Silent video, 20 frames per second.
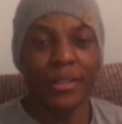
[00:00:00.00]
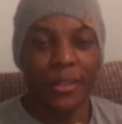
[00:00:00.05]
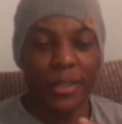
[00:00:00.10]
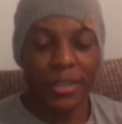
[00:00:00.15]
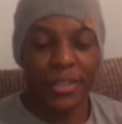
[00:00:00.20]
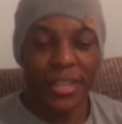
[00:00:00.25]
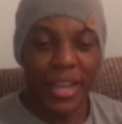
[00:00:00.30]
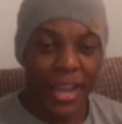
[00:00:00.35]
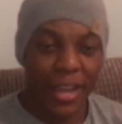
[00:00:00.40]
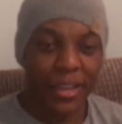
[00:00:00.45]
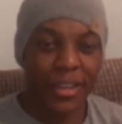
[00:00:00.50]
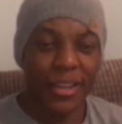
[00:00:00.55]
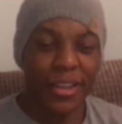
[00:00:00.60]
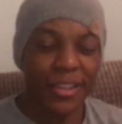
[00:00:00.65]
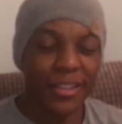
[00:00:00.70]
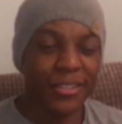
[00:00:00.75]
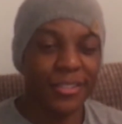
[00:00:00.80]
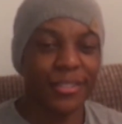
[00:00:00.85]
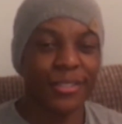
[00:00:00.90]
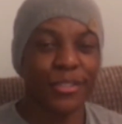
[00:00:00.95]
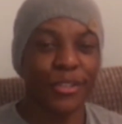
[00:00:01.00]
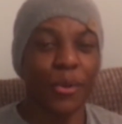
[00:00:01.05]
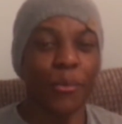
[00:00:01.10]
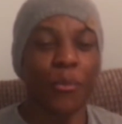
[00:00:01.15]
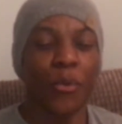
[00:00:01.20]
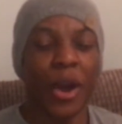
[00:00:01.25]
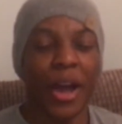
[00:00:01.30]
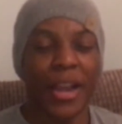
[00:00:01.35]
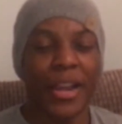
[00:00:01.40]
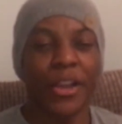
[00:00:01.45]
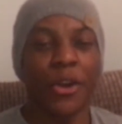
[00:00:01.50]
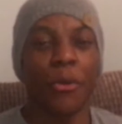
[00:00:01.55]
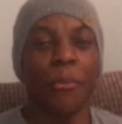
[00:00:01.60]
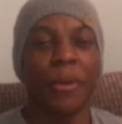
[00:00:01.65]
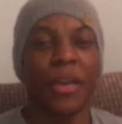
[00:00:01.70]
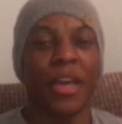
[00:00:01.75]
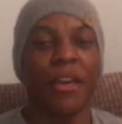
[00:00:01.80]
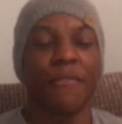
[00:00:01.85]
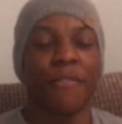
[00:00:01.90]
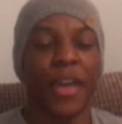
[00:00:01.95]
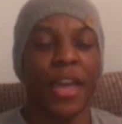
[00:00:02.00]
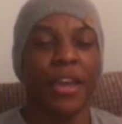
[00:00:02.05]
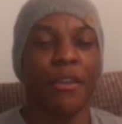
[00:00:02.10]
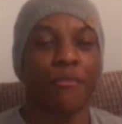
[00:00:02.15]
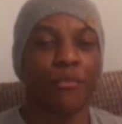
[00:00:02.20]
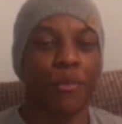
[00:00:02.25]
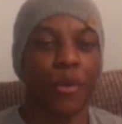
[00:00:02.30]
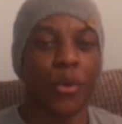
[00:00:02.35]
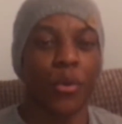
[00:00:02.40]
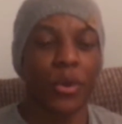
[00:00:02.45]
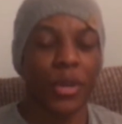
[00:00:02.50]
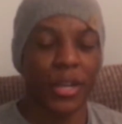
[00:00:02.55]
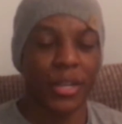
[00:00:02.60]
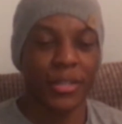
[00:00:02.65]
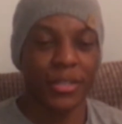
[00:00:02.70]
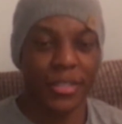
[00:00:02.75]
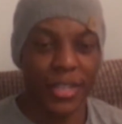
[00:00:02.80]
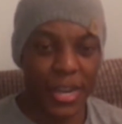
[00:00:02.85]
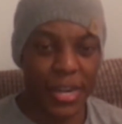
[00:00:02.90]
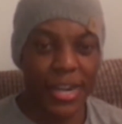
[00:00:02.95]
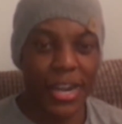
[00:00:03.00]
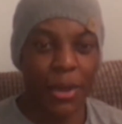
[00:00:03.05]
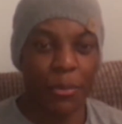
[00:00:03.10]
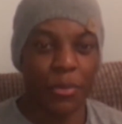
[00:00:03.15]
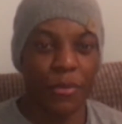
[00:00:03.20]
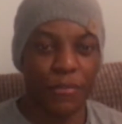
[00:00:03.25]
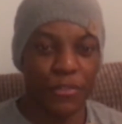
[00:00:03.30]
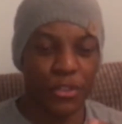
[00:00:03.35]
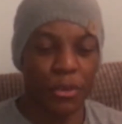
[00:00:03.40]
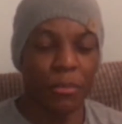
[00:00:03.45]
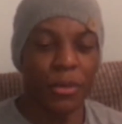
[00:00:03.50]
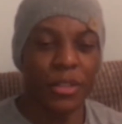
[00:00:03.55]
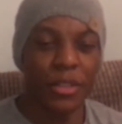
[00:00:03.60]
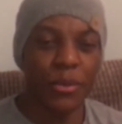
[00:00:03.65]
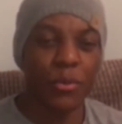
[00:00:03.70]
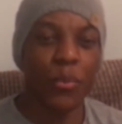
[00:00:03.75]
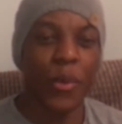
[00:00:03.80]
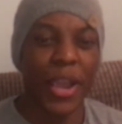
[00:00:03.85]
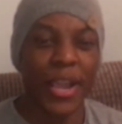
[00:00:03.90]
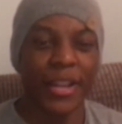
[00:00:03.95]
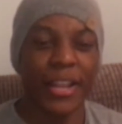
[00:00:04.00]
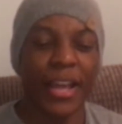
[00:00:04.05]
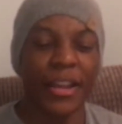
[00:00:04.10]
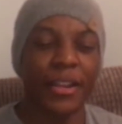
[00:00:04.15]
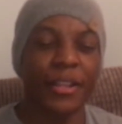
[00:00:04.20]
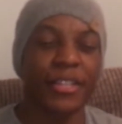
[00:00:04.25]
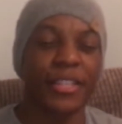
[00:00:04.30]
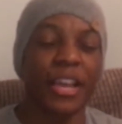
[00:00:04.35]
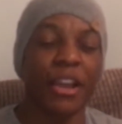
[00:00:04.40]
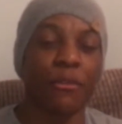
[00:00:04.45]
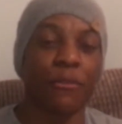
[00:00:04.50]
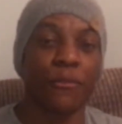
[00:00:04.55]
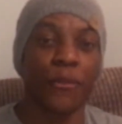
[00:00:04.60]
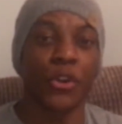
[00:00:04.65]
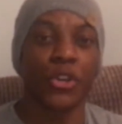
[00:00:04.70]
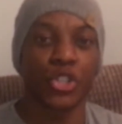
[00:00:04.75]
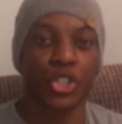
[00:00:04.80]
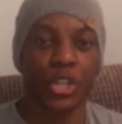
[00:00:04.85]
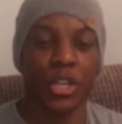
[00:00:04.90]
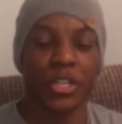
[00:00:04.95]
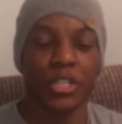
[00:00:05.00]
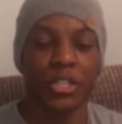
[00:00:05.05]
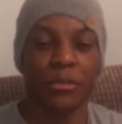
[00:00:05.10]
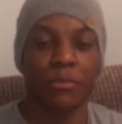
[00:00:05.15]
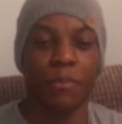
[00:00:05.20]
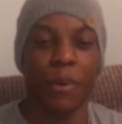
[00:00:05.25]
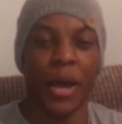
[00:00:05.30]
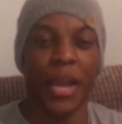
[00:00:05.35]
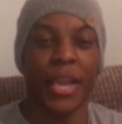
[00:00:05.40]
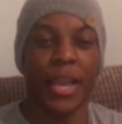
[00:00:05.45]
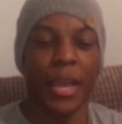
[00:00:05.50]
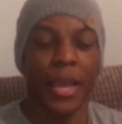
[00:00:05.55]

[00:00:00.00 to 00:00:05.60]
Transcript: the deck is somewhat a little bit of a rogue contender with some of the way that the deck functions, by